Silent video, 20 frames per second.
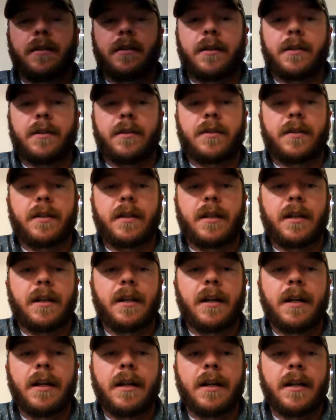is
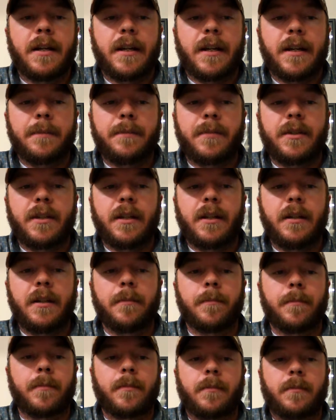the
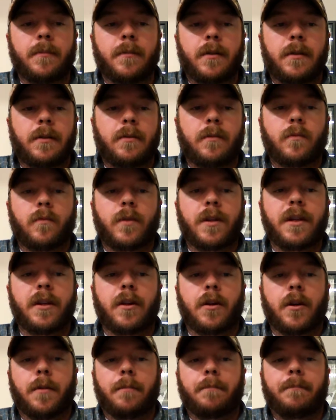empty
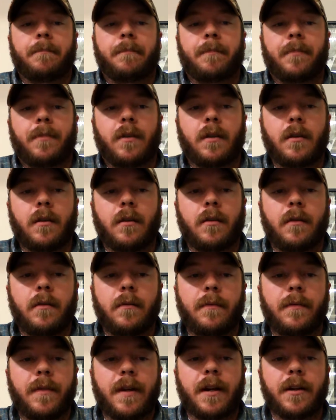rearm
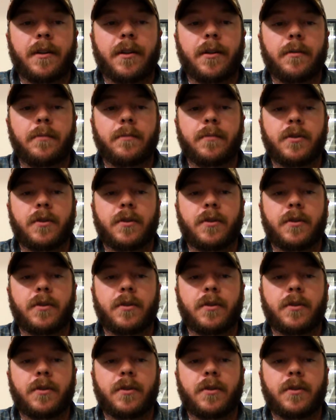value.